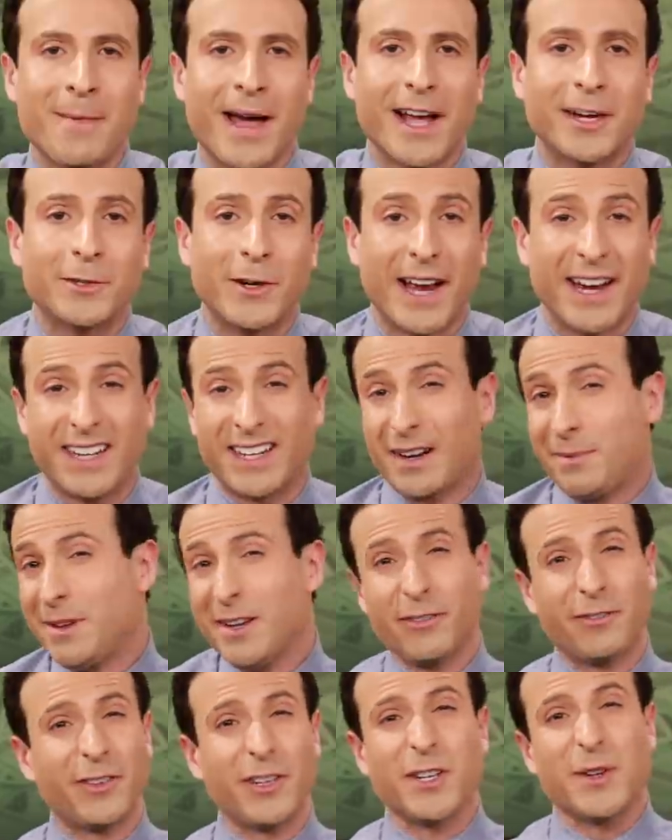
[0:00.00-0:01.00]
Matt Granite, and I'm
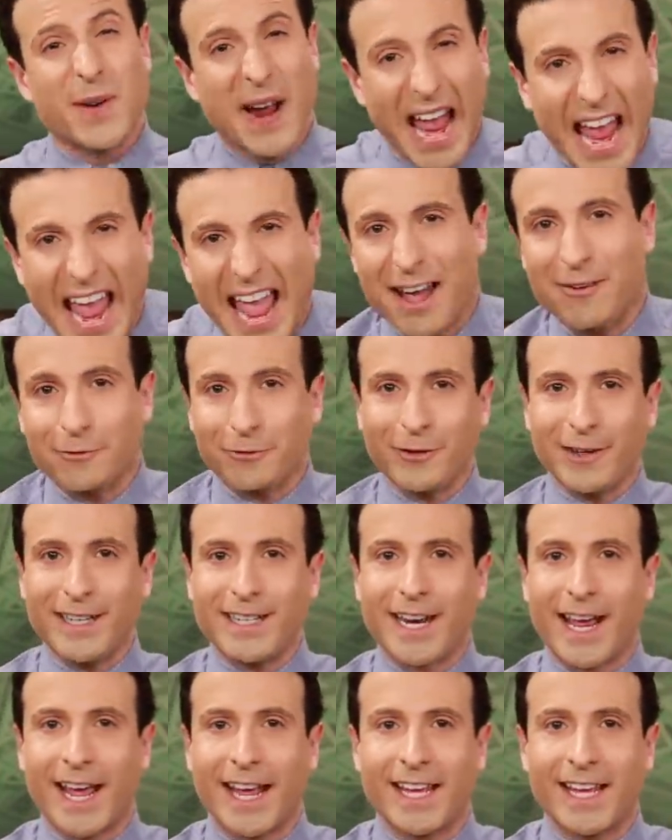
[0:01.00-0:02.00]
here for you every
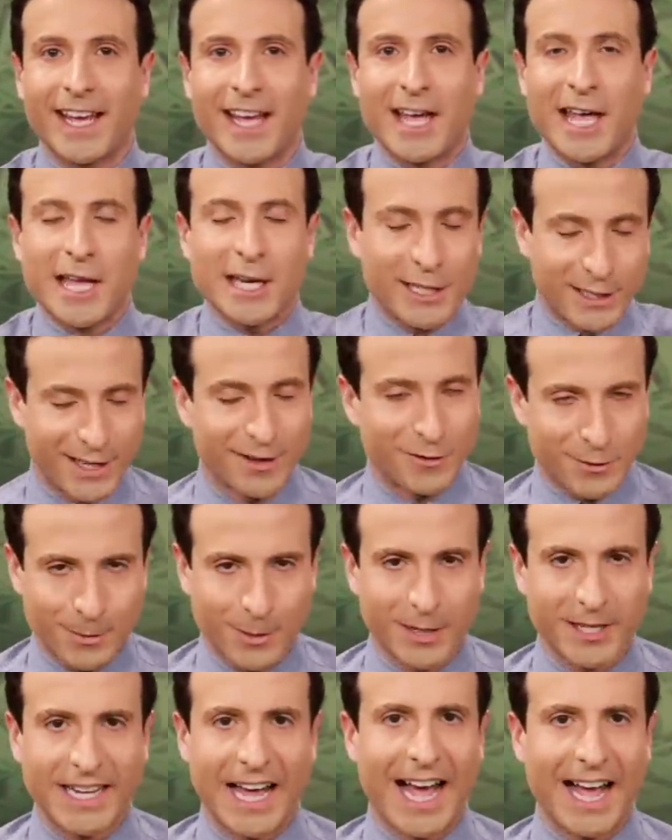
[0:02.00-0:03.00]
day to save you
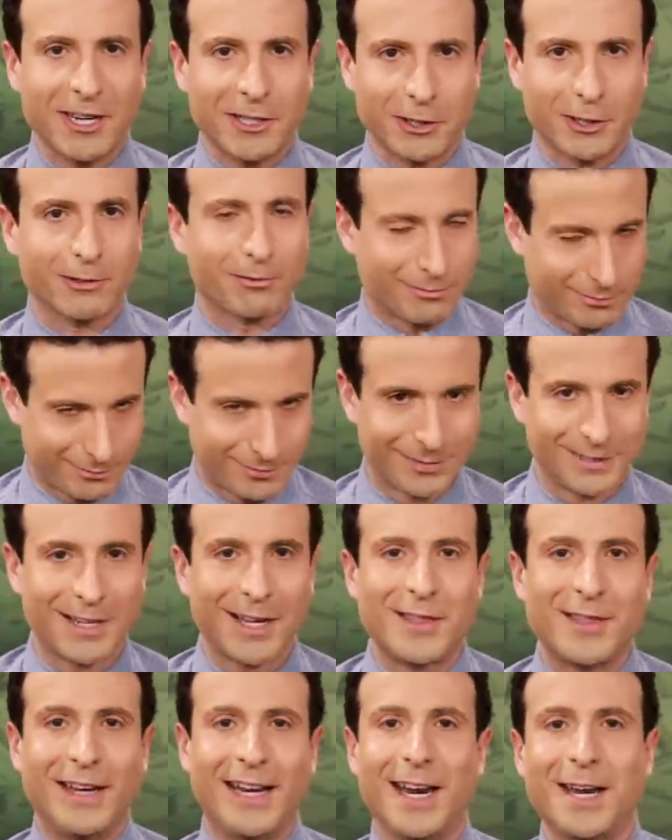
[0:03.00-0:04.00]
more cash
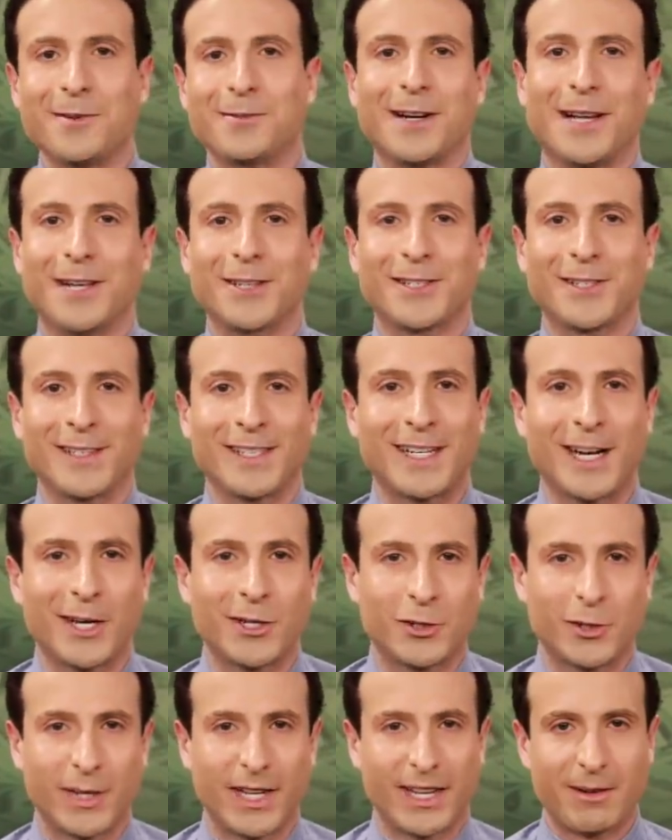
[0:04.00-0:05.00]
than anyone else in the
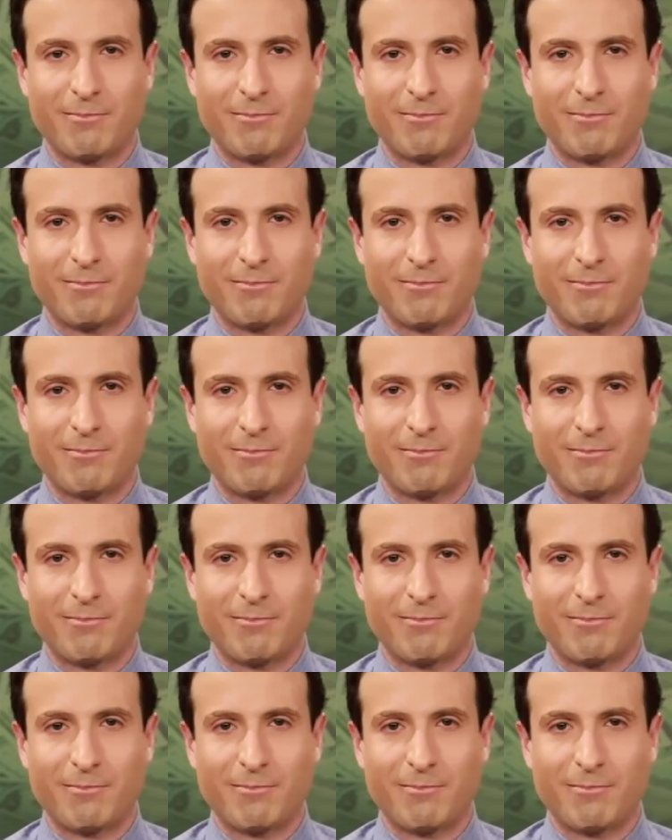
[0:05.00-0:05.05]
country.